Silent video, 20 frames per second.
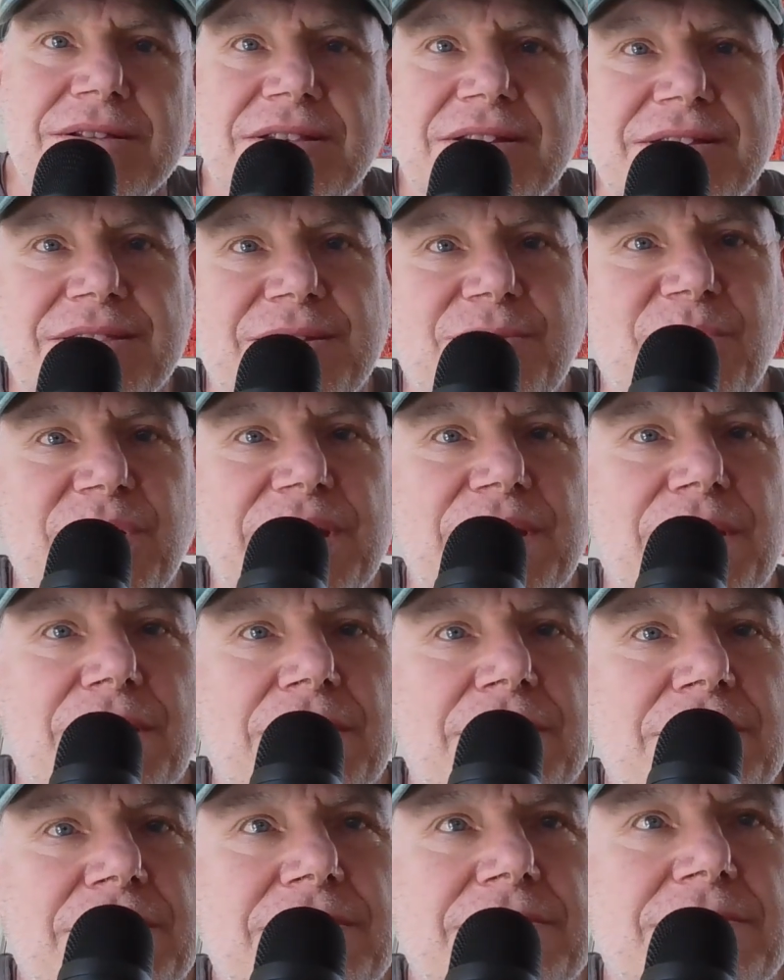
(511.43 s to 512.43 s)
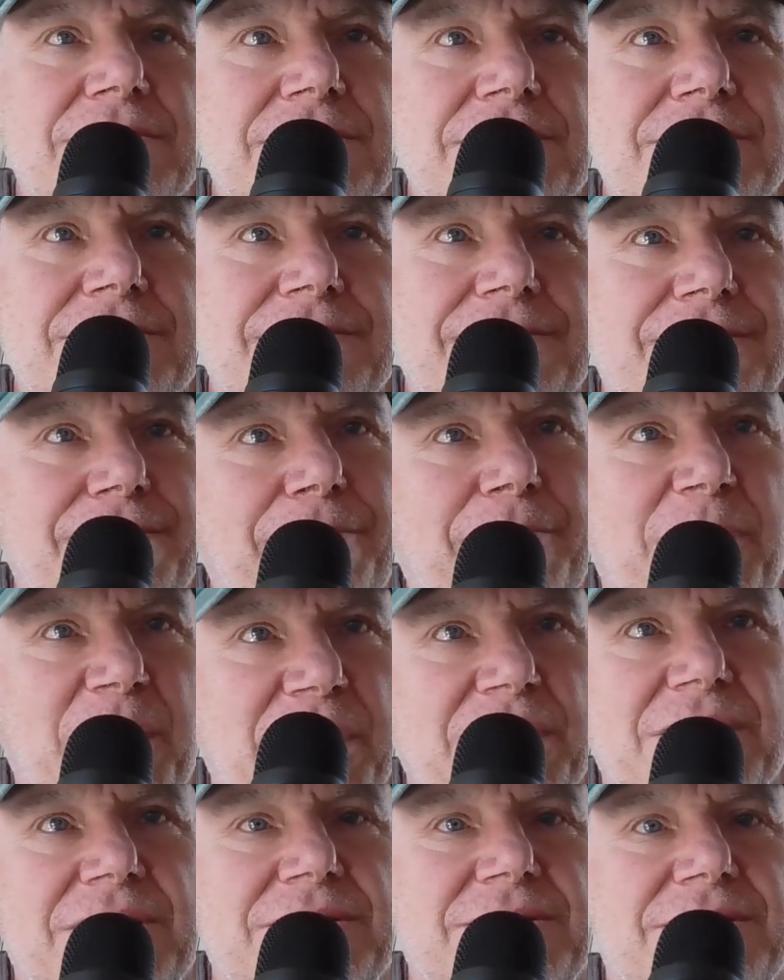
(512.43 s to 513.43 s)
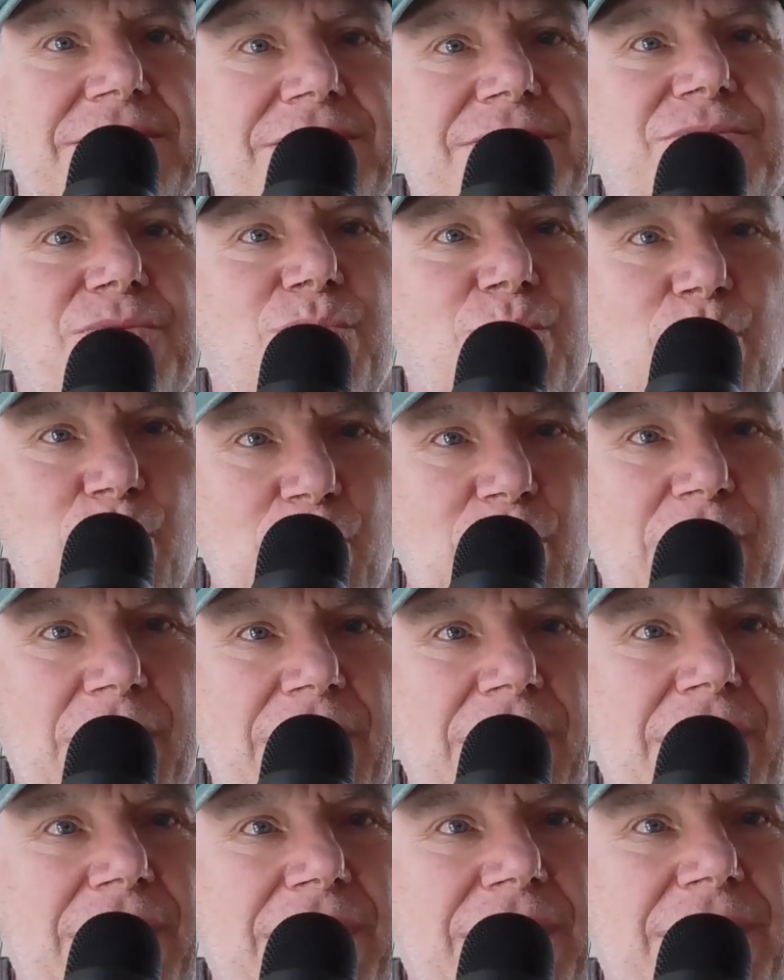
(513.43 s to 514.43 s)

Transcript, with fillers: in the window. Bikes, rule.